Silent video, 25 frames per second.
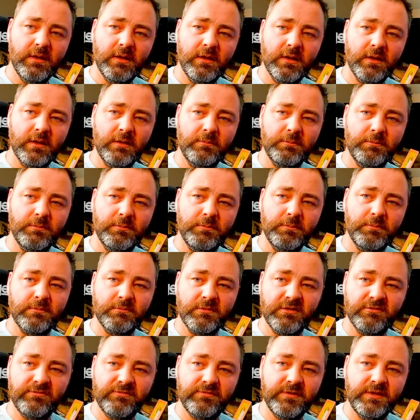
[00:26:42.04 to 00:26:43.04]
let me take
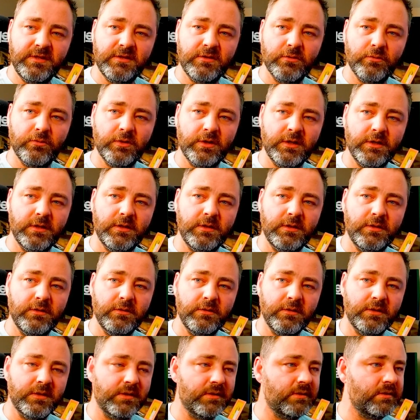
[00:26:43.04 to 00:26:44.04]
my feet away.
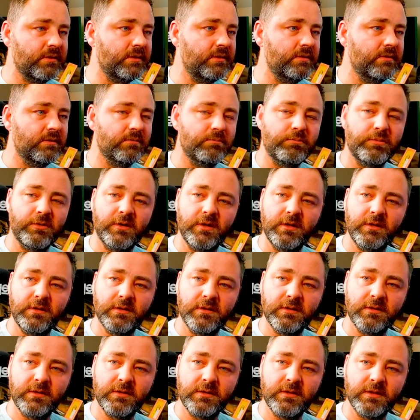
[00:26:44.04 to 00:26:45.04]
You can see the
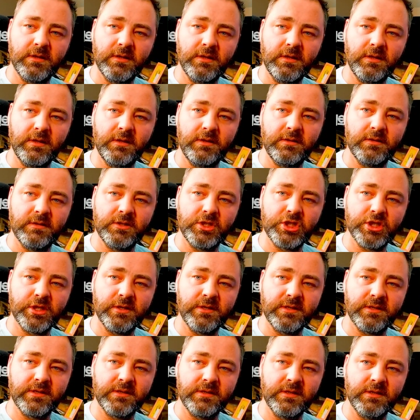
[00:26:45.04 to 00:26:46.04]
brightness there is
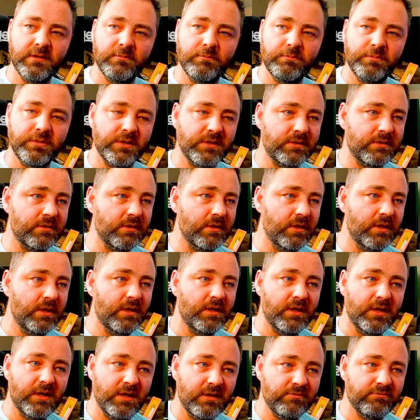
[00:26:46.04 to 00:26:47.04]
adjusting, but
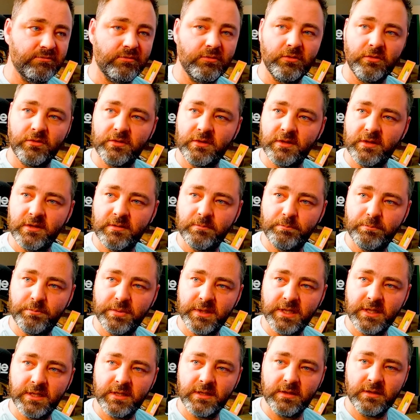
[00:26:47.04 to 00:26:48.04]
I've got this
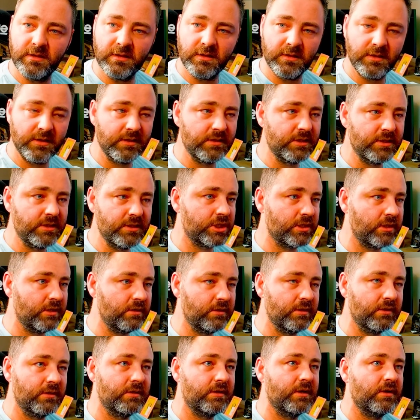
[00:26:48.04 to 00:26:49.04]
big light
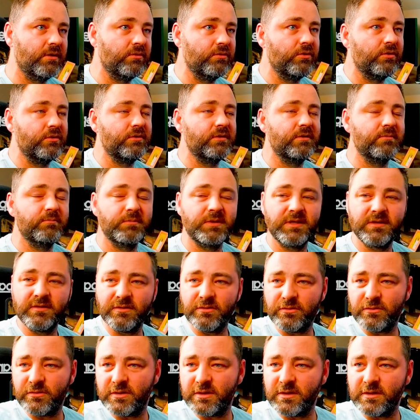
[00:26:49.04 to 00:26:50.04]
shining down on them.
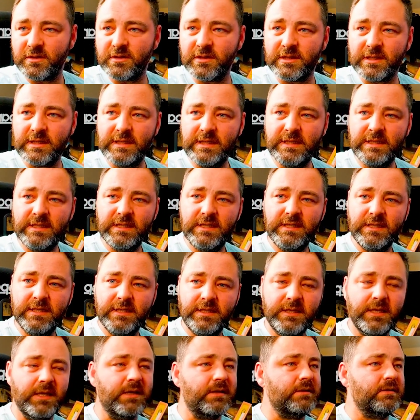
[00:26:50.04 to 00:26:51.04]
So
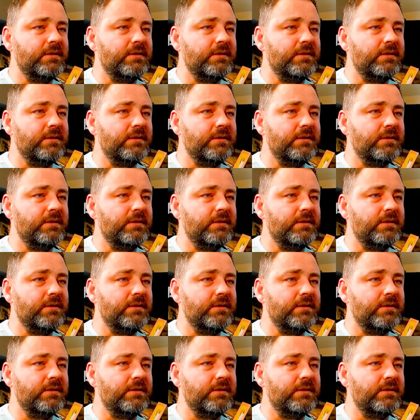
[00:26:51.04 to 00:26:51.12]
yeah,